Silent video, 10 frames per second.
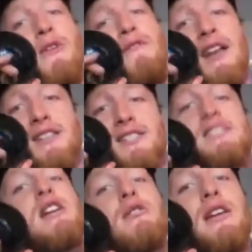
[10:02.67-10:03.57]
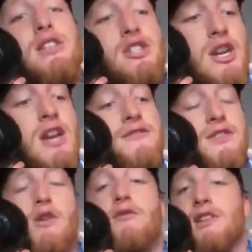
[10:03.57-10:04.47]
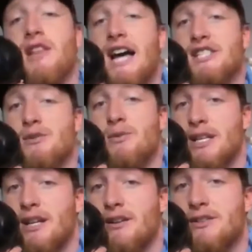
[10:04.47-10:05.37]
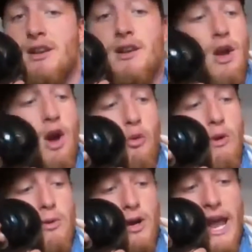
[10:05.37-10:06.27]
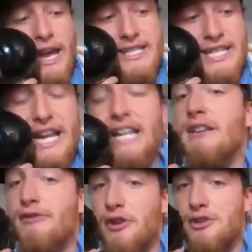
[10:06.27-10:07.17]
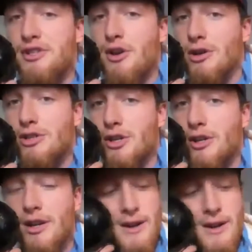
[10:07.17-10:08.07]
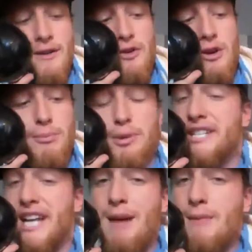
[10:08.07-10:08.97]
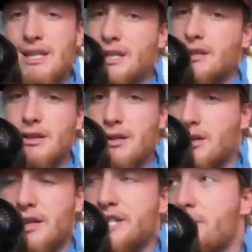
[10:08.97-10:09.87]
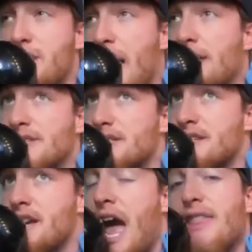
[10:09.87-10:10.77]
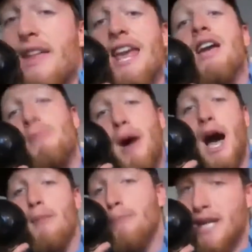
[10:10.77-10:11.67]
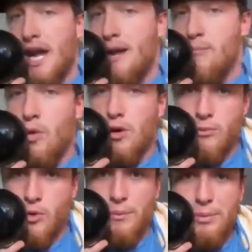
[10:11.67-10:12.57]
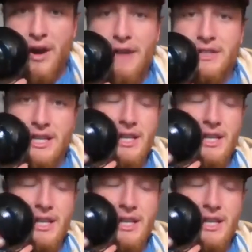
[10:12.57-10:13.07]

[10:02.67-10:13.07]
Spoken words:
had a serious shift over the last 20 years. We were a titty first culture for predominantly the early 2000s, and then hip hop became more and more prevalent.